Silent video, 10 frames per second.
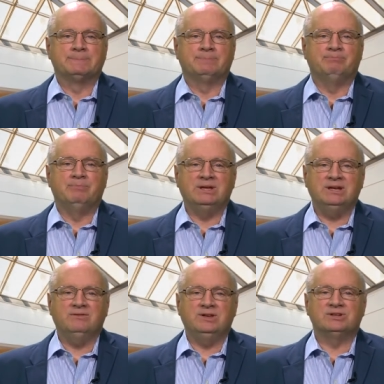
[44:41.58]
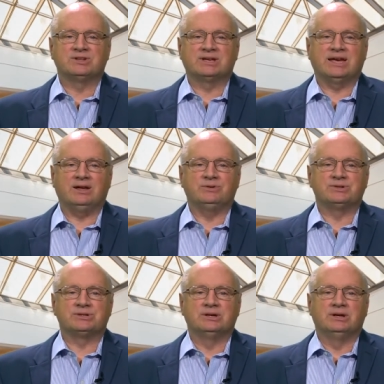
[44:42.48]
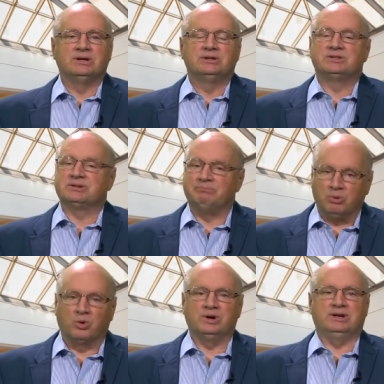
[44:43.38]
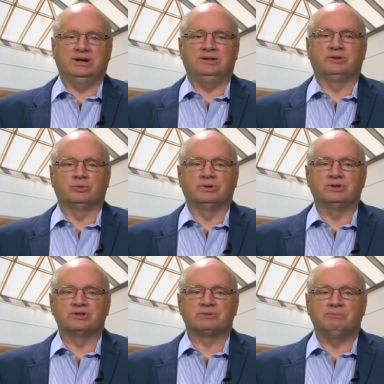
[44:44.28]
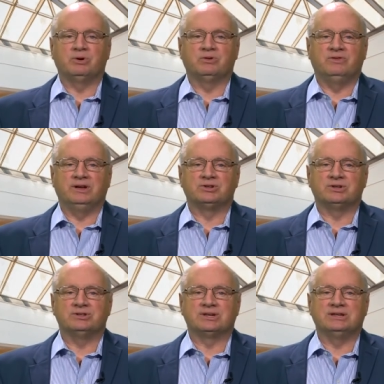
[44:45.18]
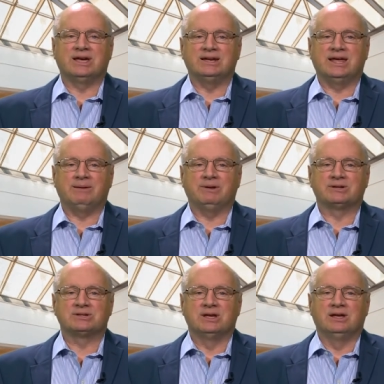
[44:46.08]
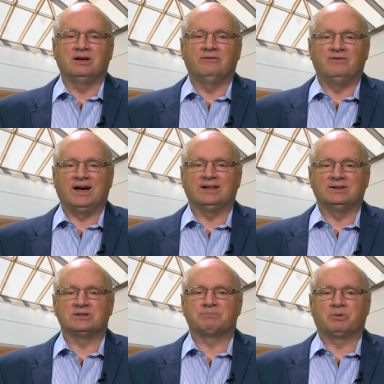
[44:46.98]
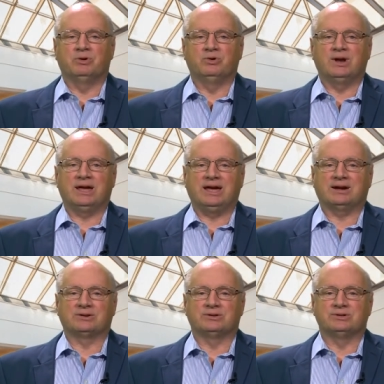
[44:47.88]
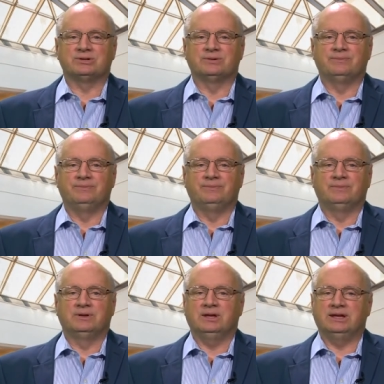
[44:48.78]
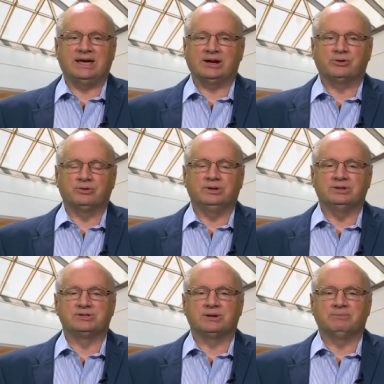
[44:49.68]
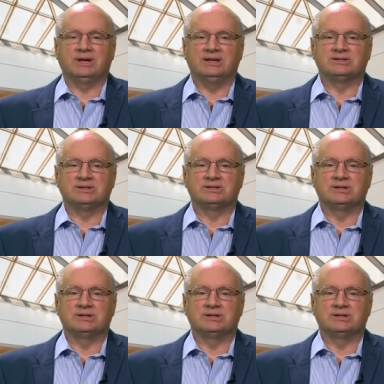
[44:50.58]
Many of these accounts subordinate the religious motivations and dynamics of violence-prone actors, inaccurately in some cases,